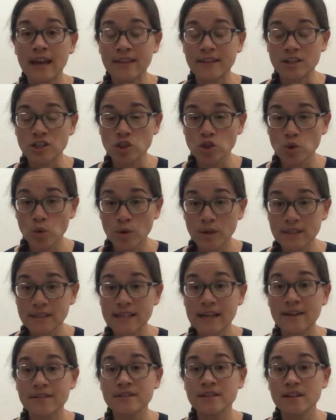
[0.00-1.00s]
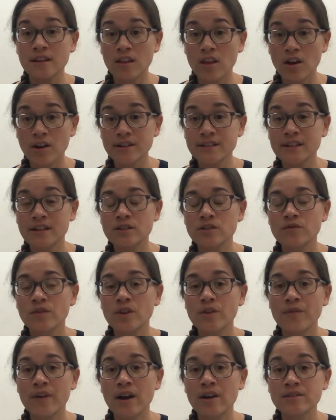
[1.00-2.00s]
the short sounds and the long sounds for the
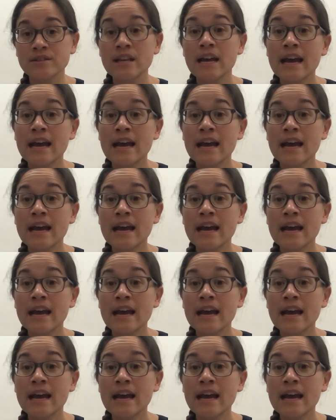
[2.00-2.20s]
vowels,